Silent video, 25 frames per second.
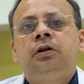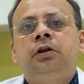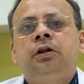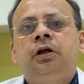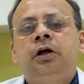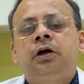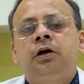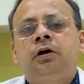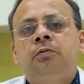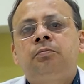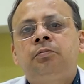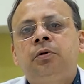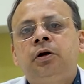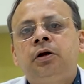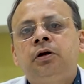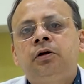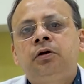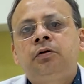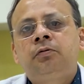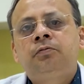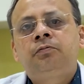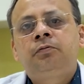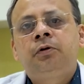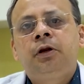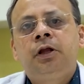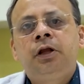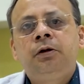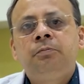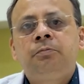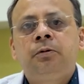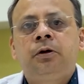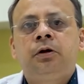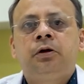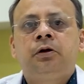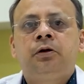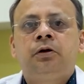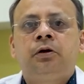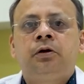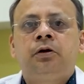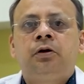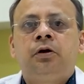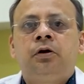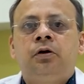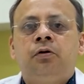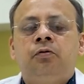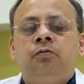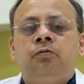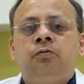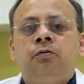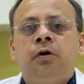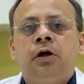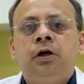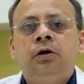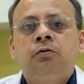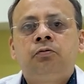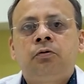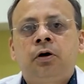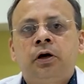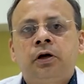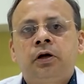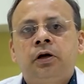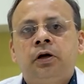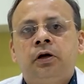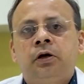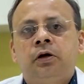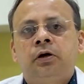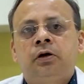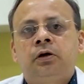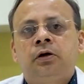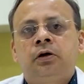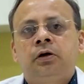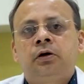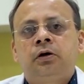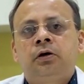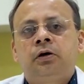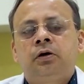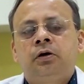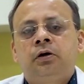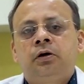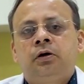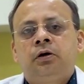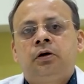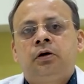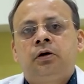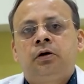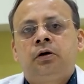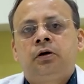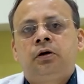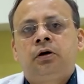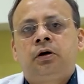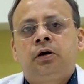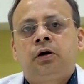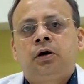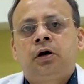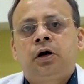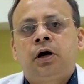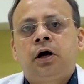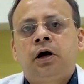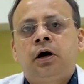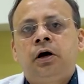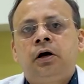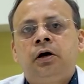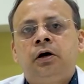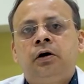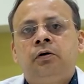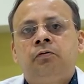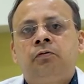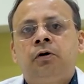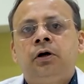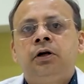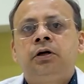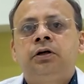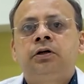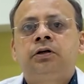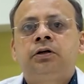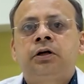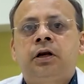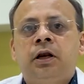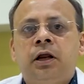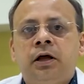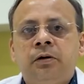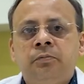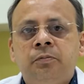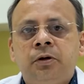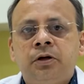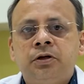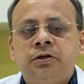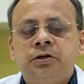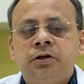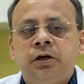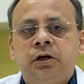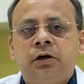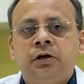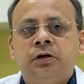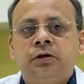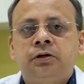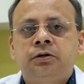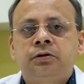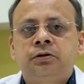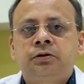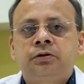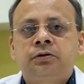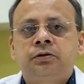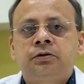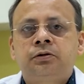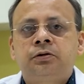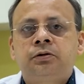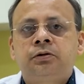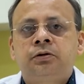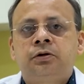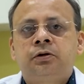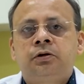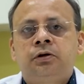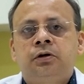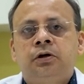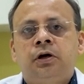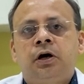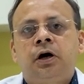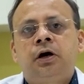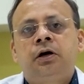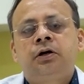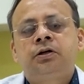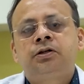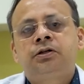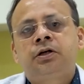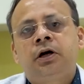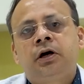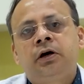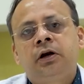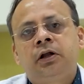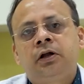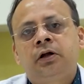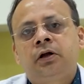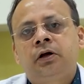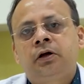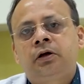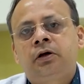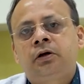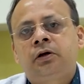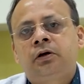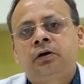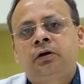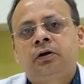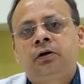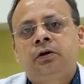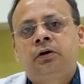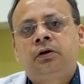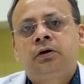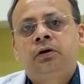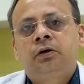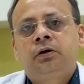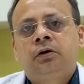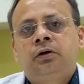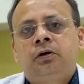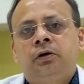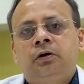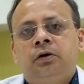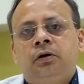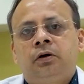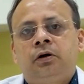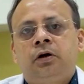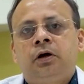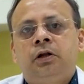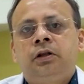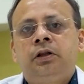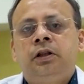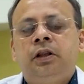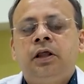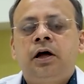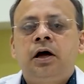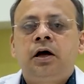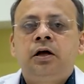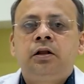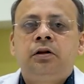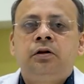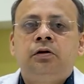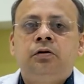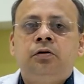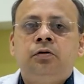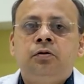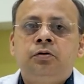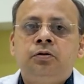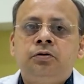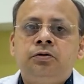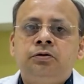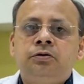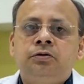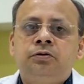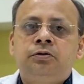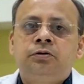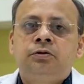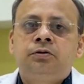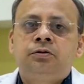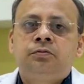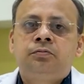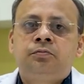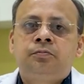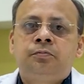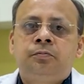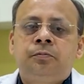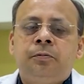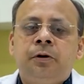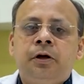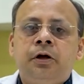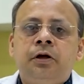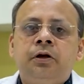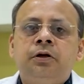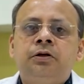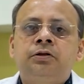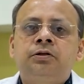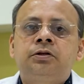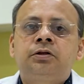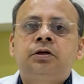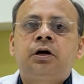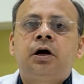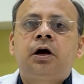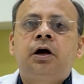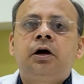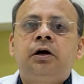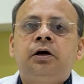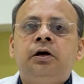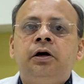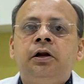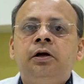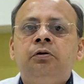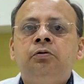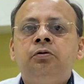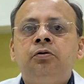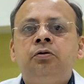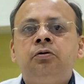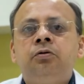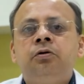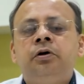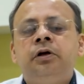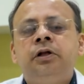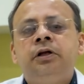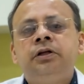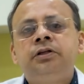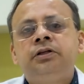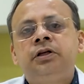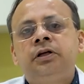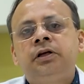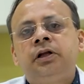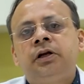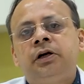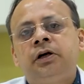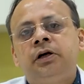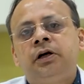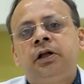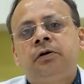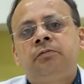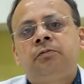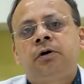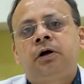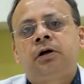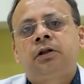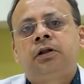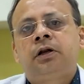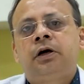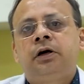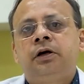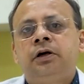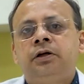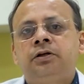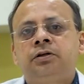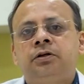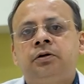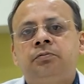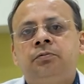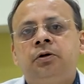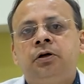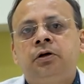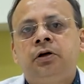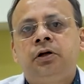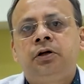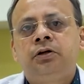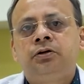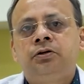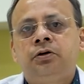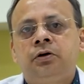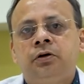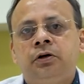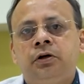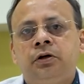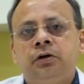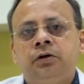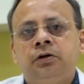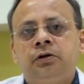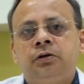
they complain of knee pain while walking and while climbing stairs and standing. Those pains are due to degenerative arthritis of the knee joint.